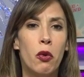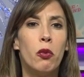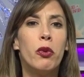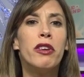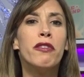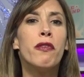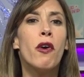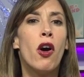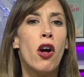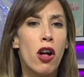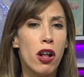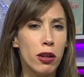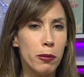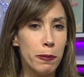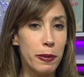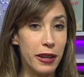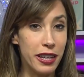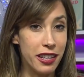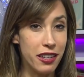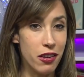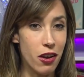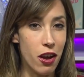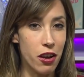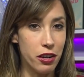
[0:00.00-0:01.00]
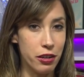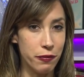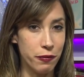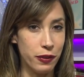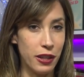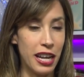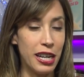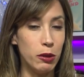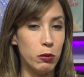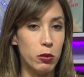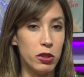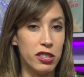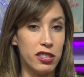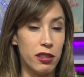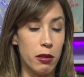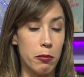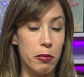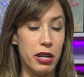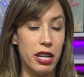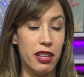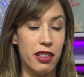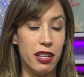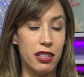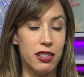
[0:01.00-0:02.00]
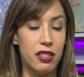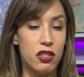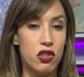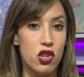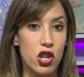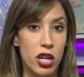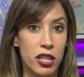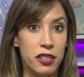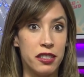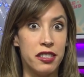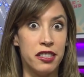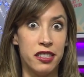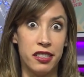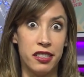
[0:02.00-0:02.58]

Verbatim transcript: We've all been on a flight with somebody that's just